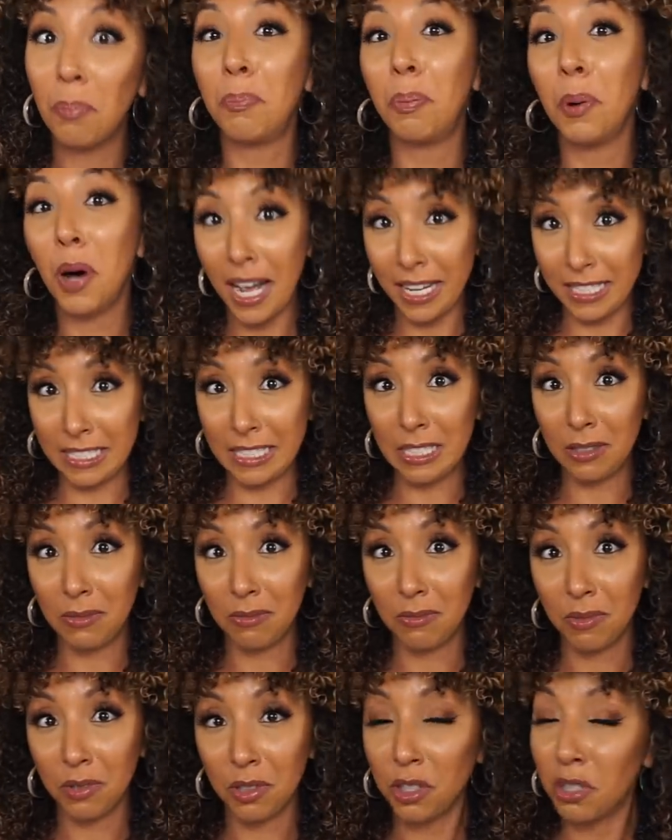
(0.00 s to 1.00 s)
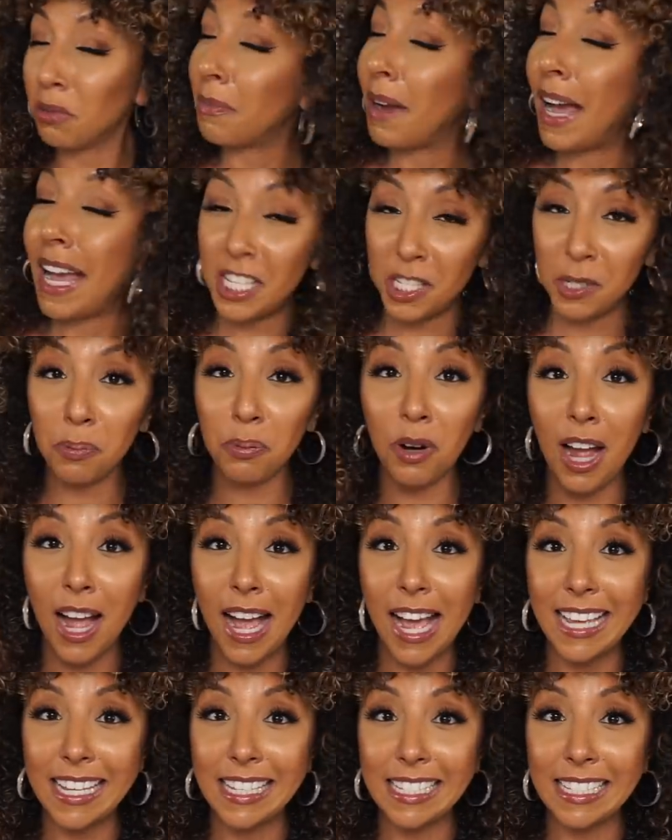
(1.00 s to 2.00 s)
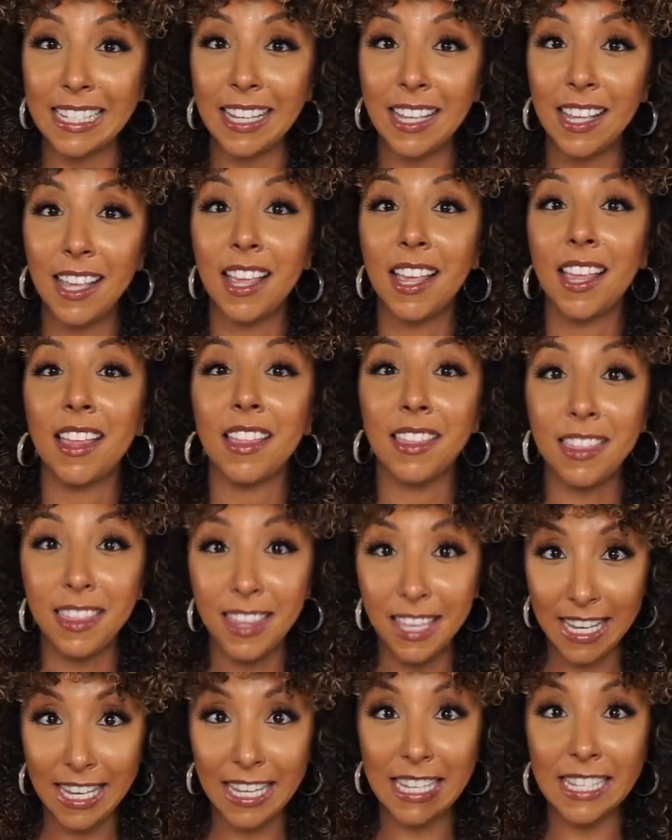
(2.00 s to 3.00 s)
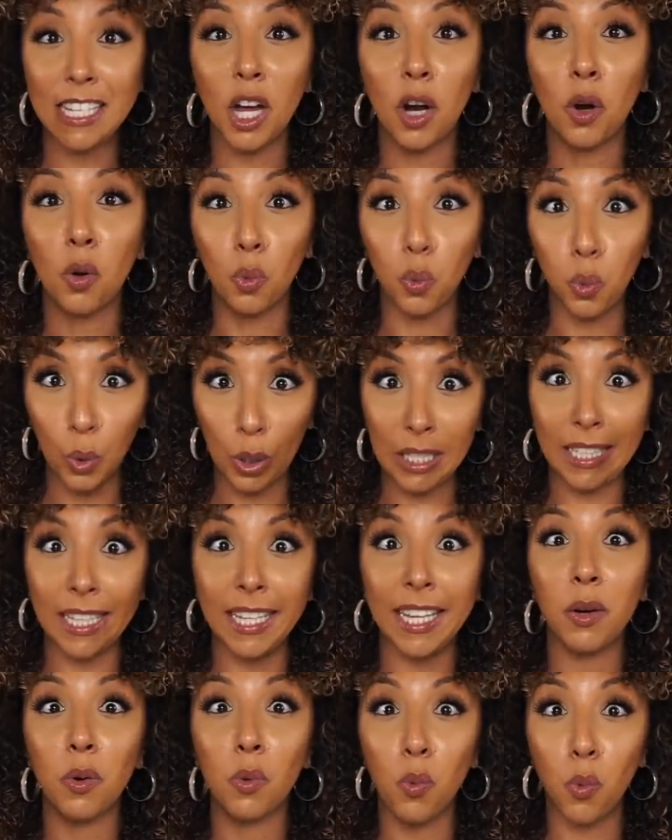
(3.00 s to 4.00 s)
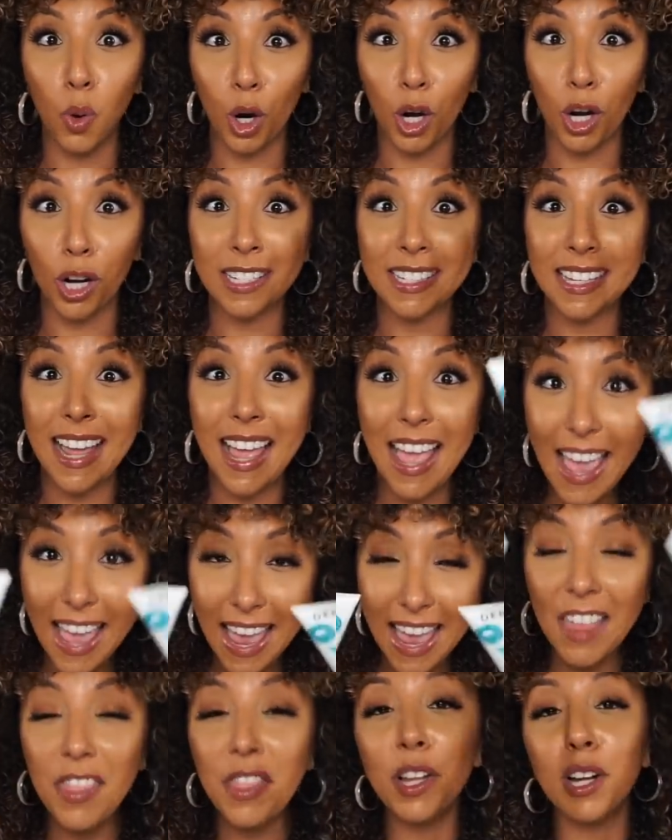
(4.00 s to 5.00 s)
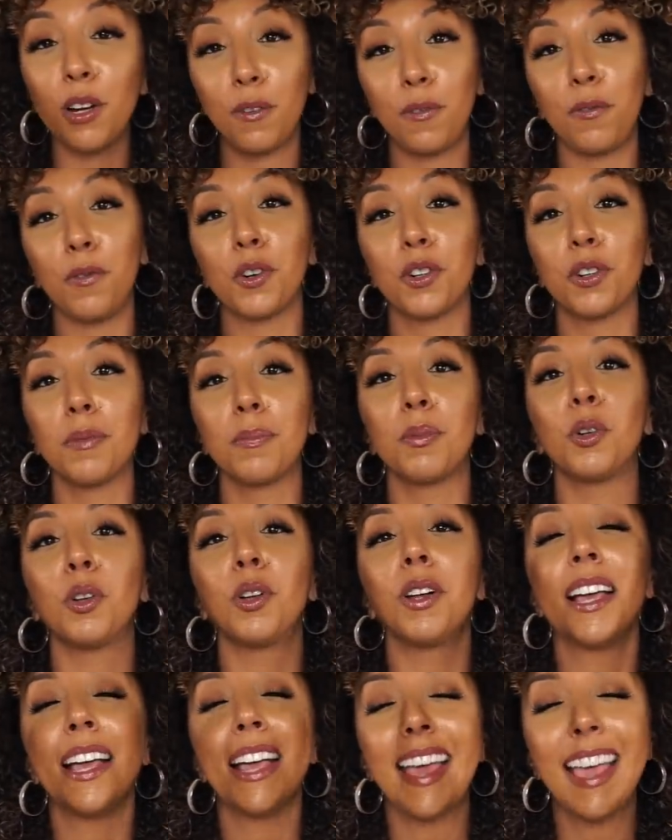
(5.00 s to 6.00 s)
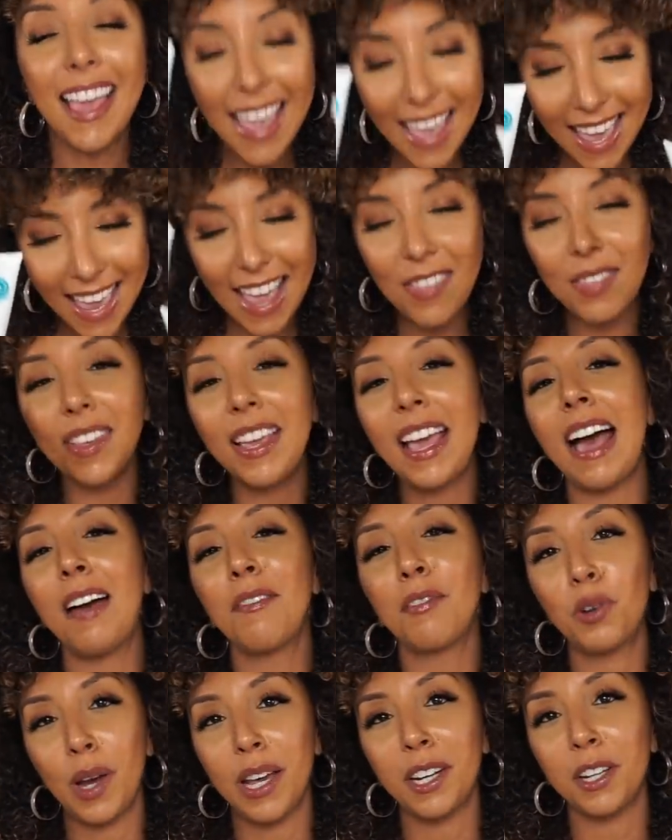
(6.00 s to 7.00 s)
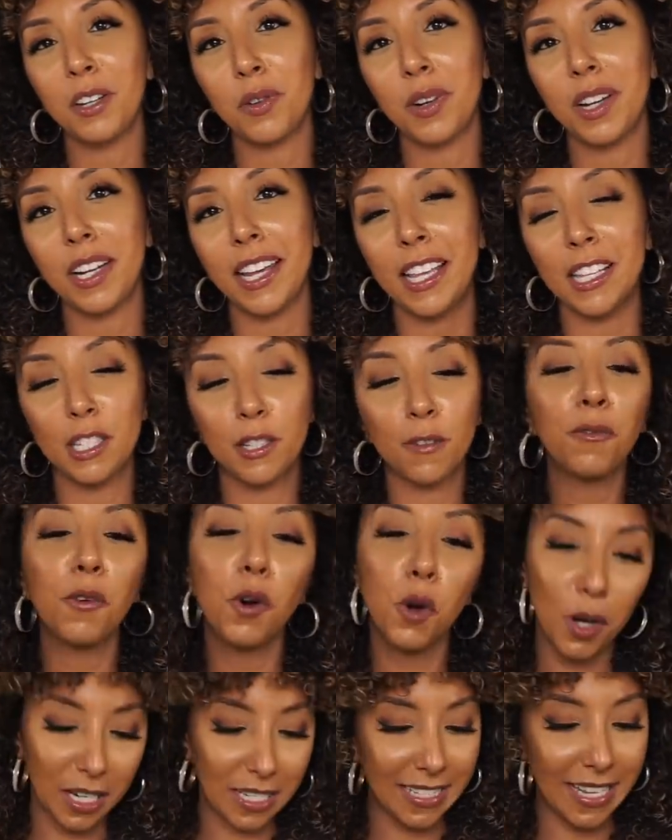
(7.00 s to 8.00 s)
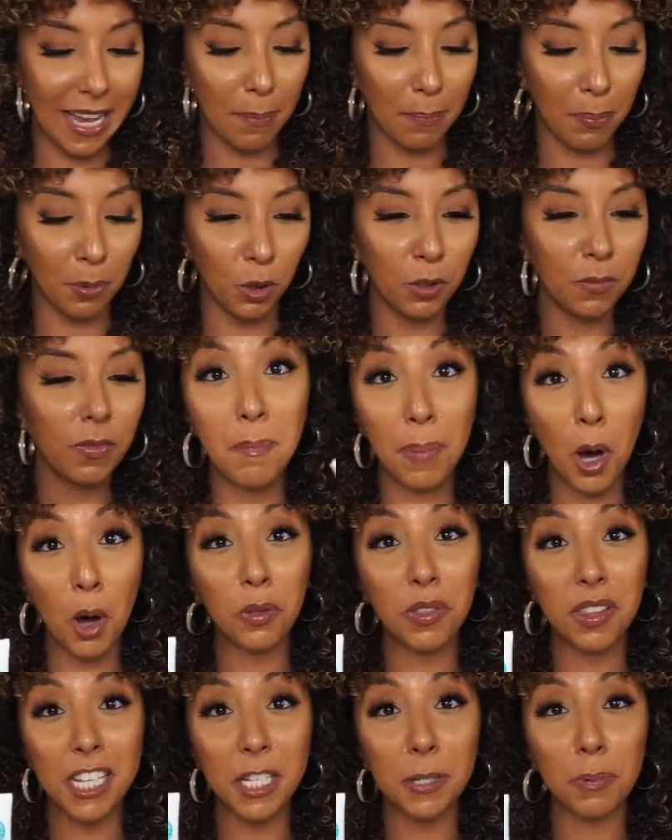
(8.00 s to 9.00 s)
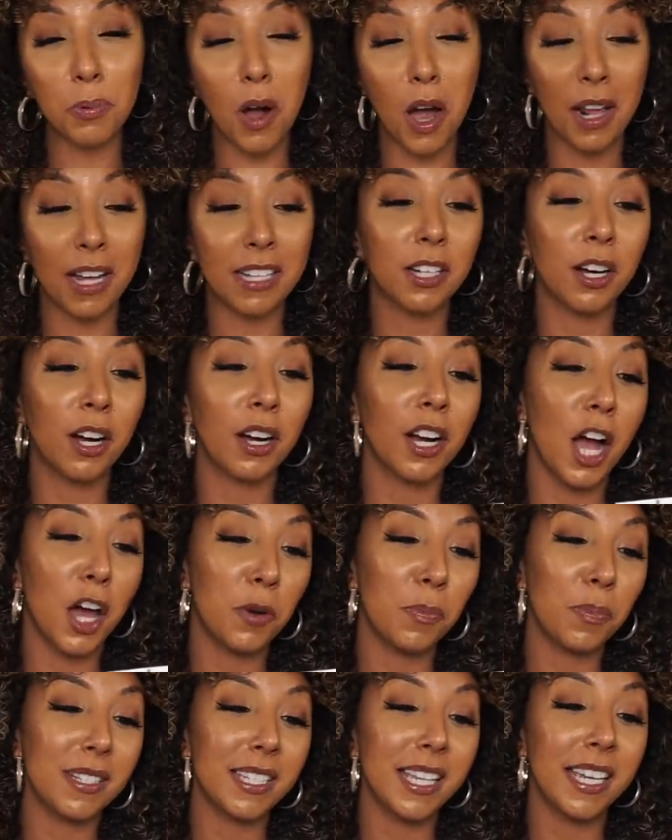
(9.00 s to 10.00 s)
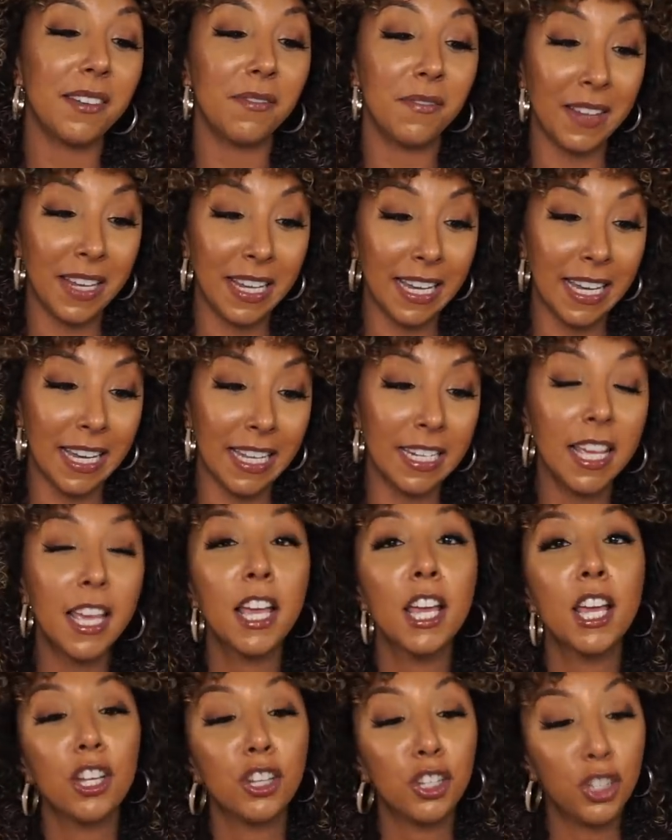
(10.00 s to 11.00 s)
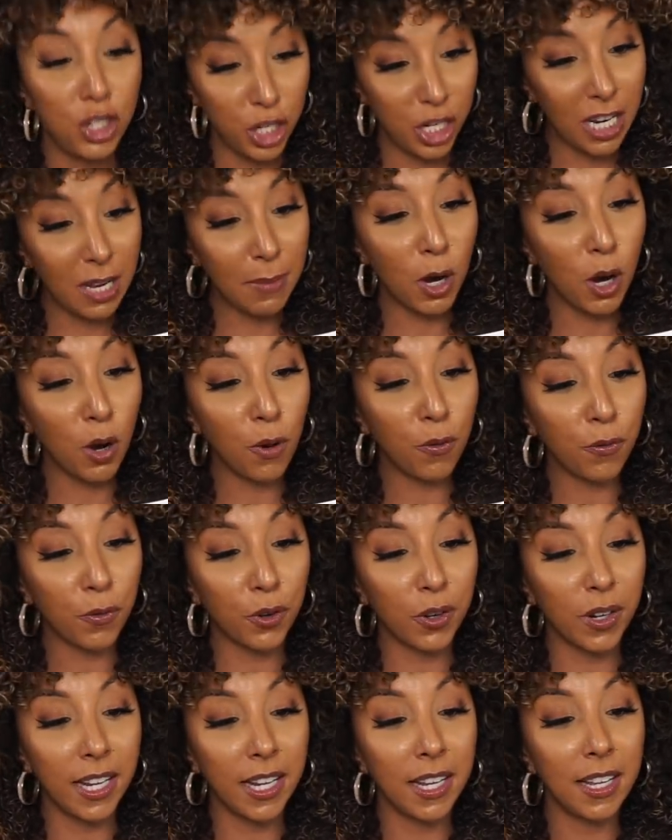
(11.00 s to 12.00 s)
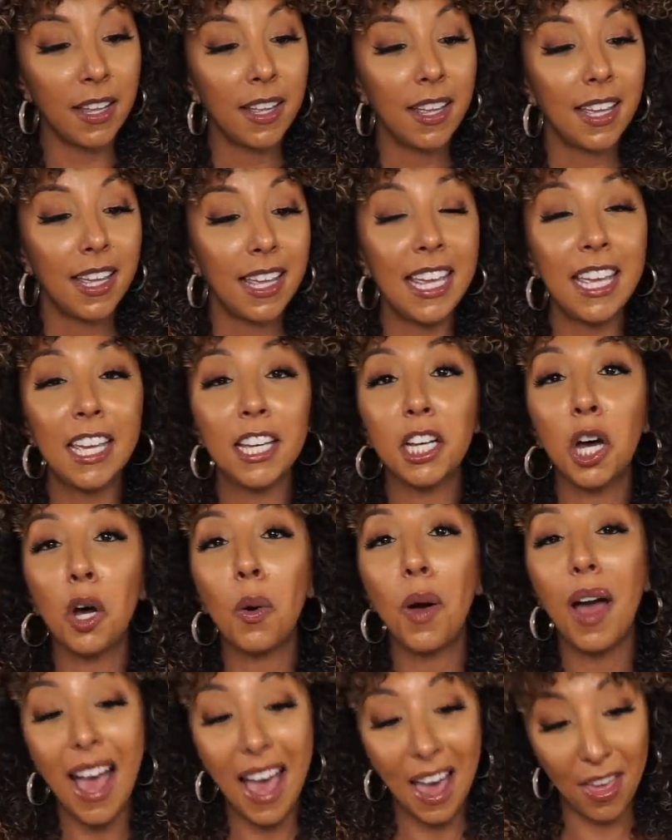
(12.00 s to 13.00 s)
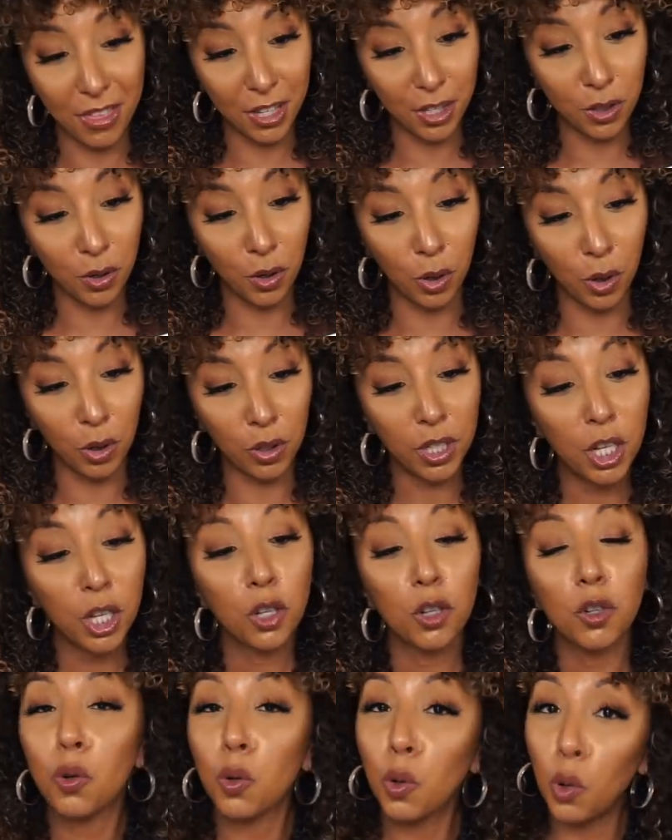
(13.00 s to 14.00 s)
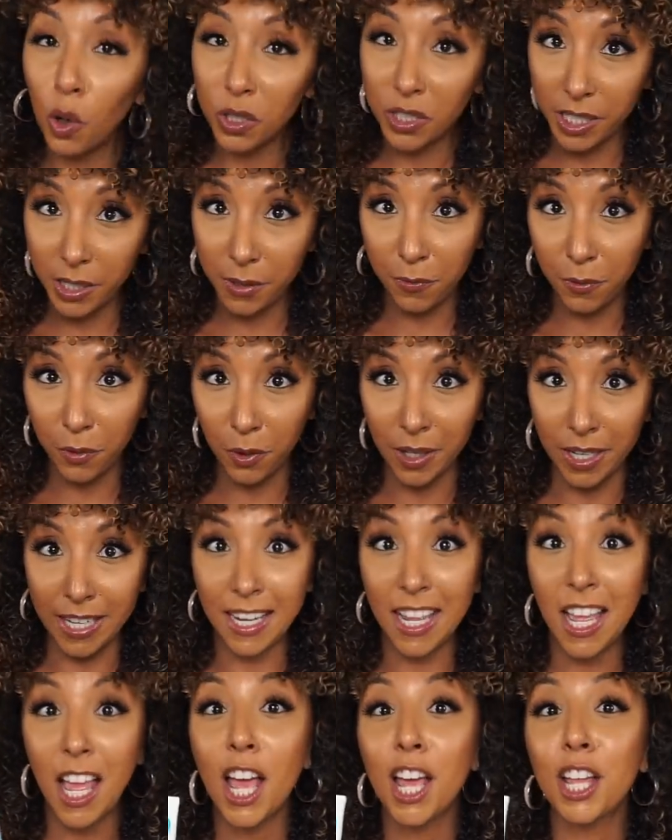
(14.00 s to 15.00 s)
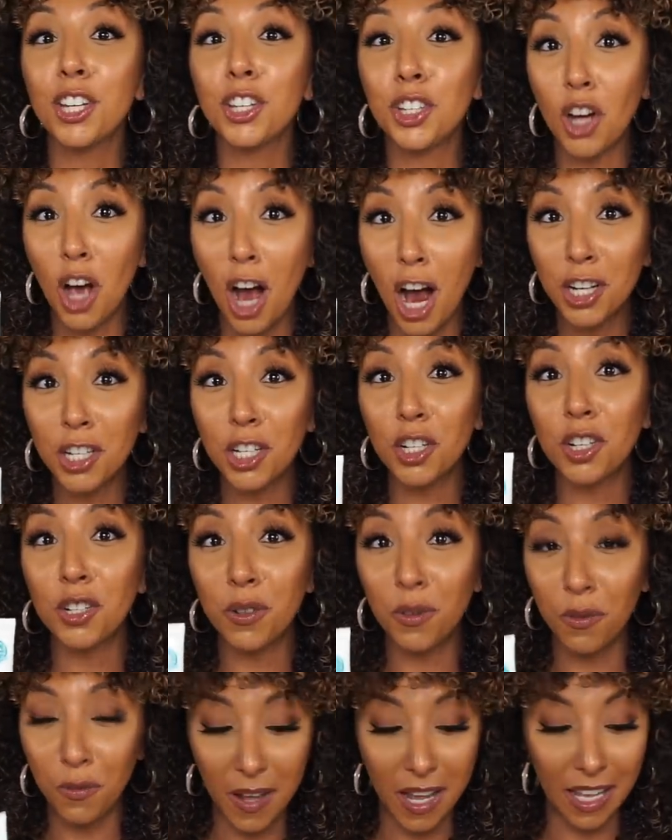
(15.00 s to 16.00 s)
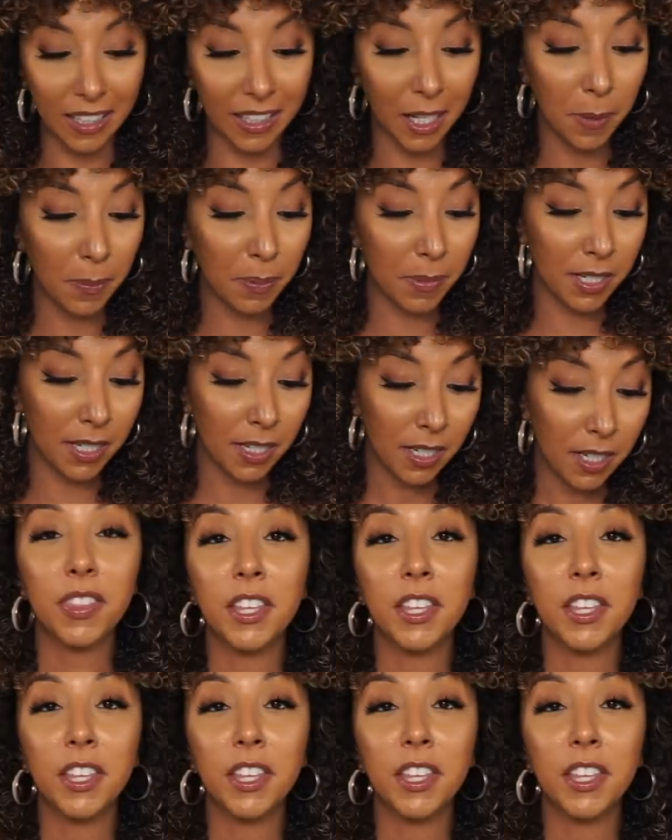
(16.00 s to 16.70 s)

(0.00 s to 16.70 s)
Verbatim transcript: But to my surprise, these really worked, and they're affordable, and they have great ingredients. For example, both of these products are 100% vegan, GMO free, eco-ethical, cruelty free, doctor developed.